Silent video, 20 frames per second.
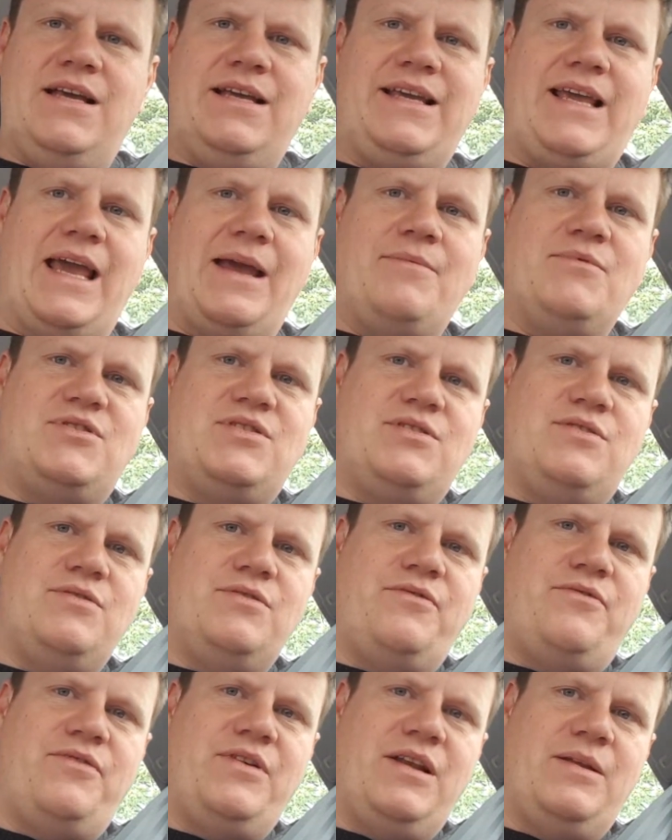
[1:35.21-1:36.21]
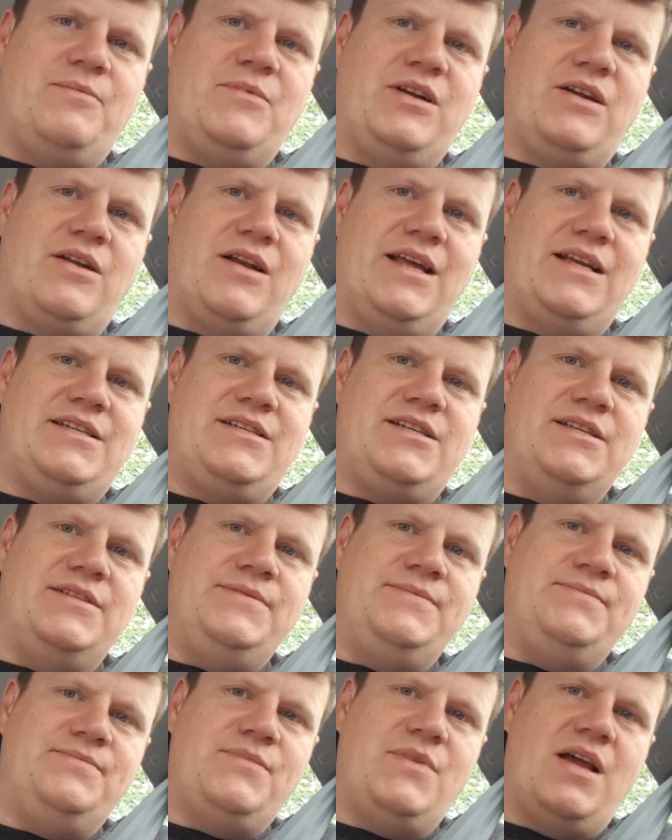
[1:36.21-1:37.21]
games to fill up the collection.